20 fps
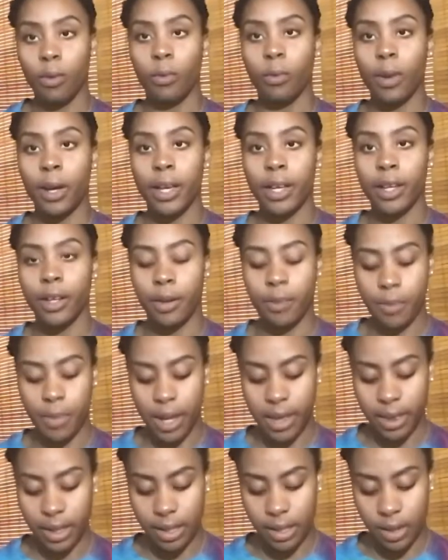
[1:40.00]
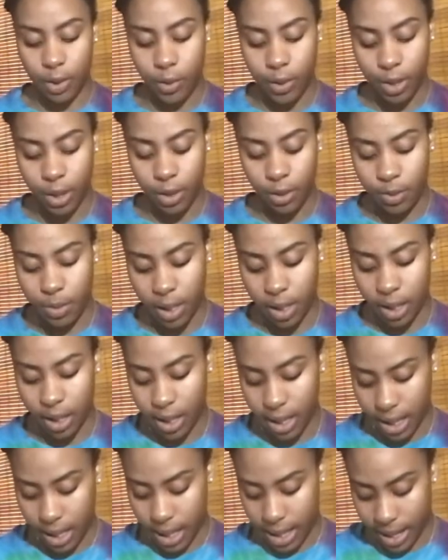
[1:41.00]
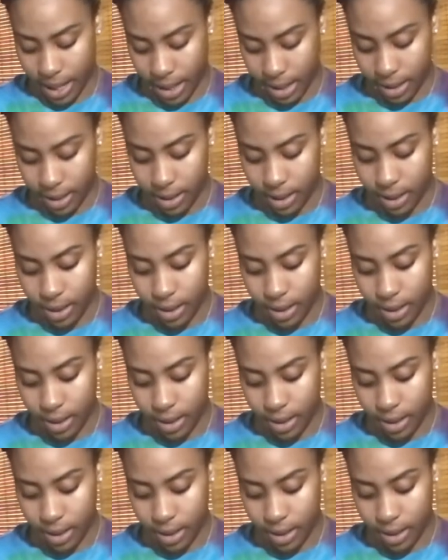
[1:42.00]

what your month is going to be looking like